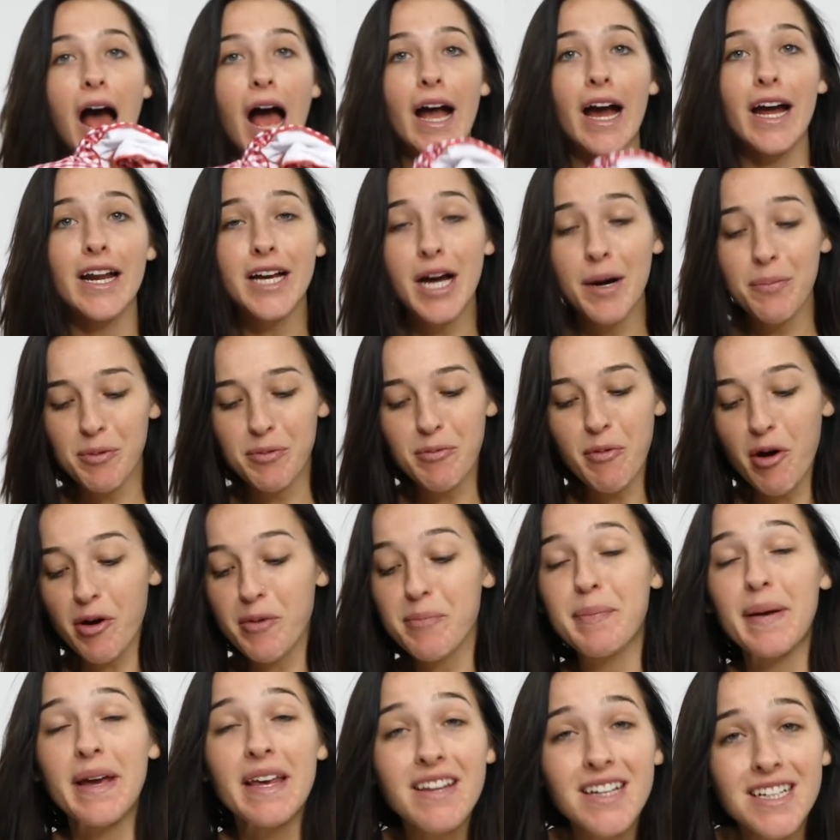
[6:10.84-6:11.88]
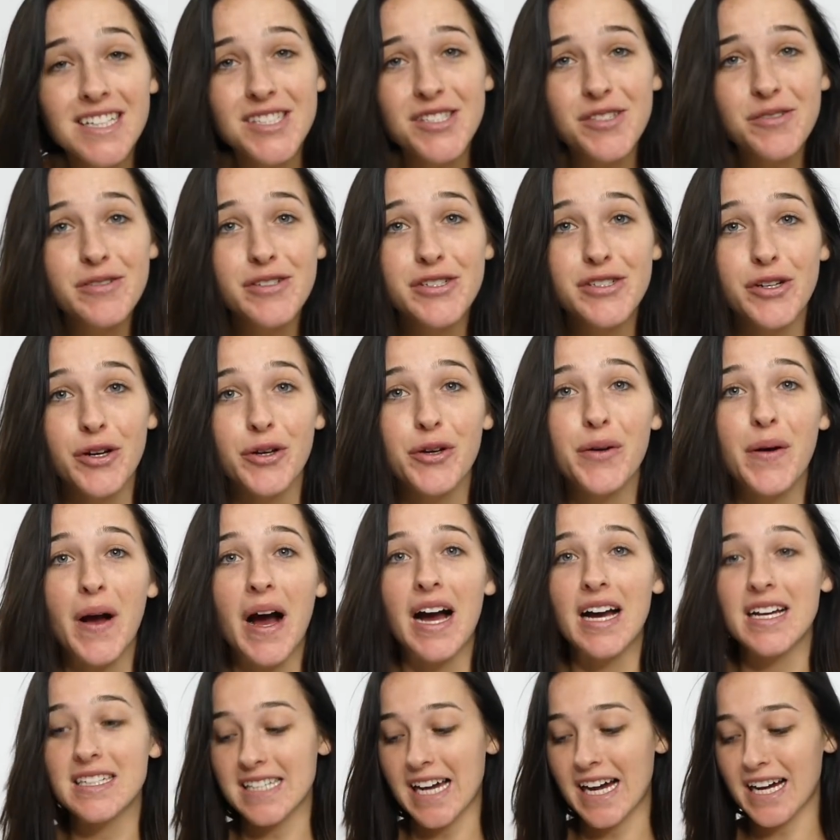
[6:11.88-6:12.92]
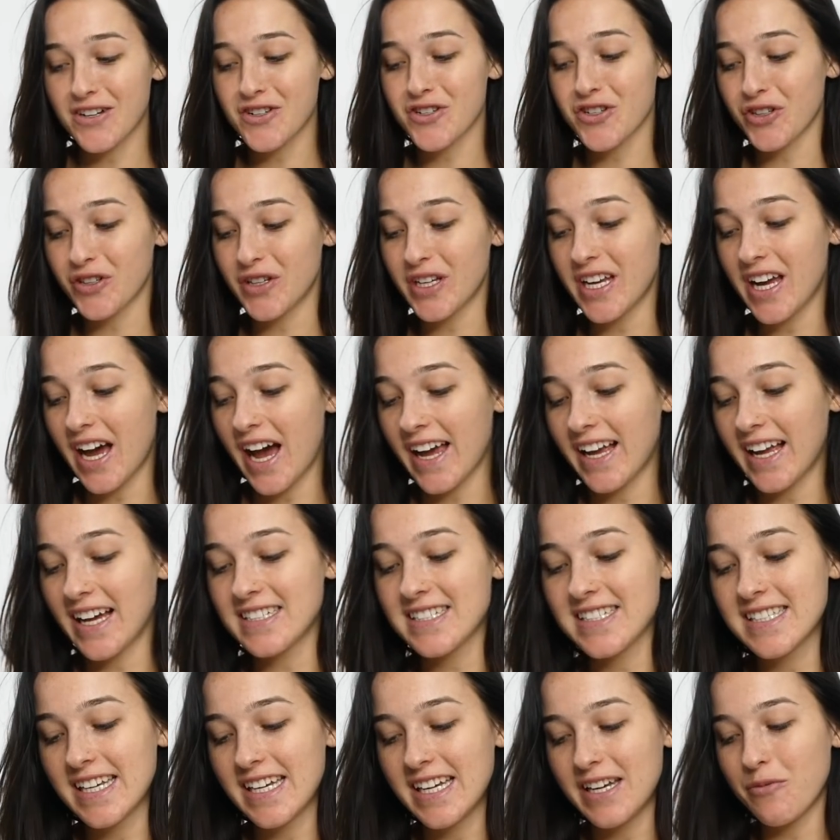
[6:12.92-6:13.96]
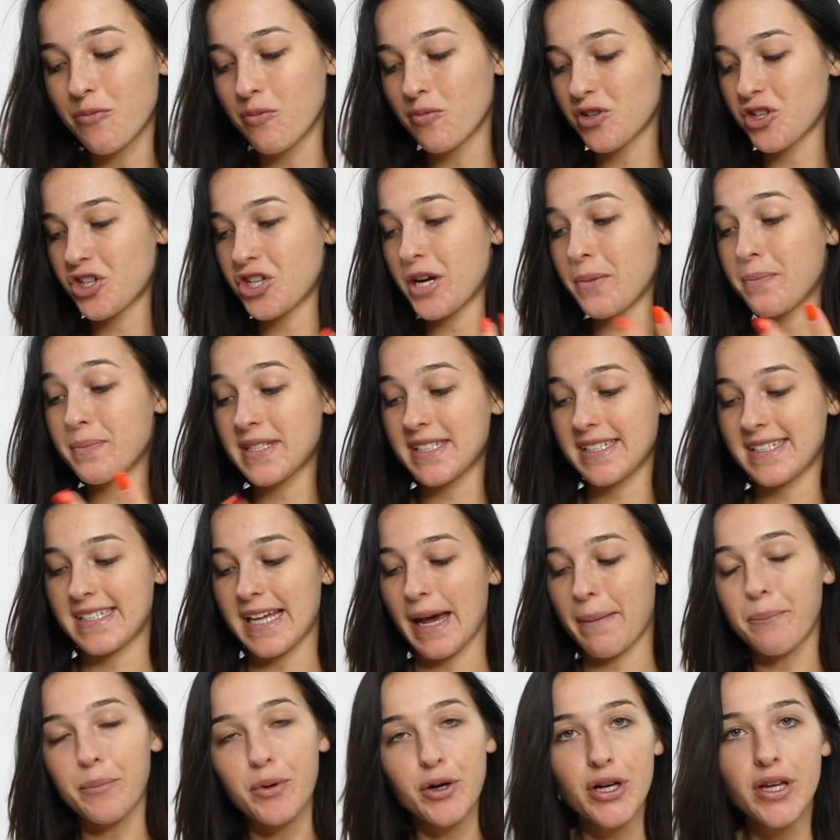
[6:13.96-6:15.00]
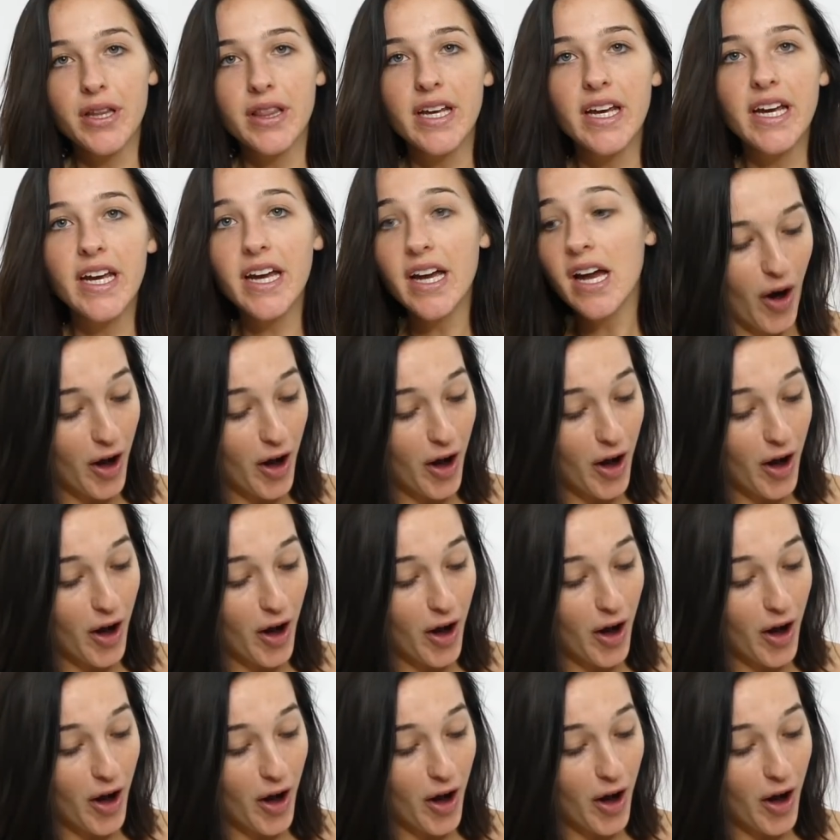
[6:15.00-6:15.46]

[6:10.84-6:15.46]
I got a couple more bathing suits to show you guys. Actually, I guess they shipped separately.